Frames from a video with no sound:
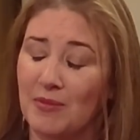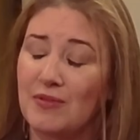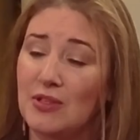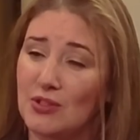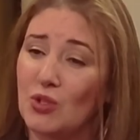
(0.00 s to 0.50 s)

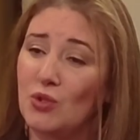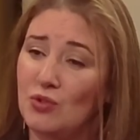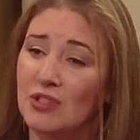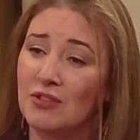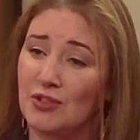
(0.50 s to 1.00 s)
of the
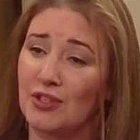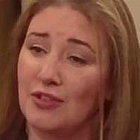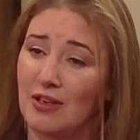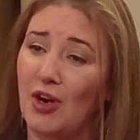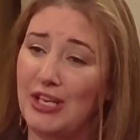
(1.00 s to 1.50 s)
solutions
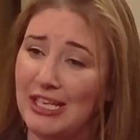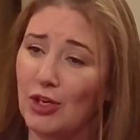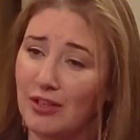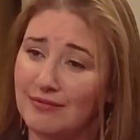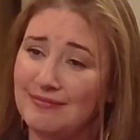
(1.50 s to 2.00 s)
are
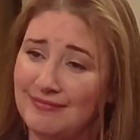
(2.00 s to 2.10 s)
here.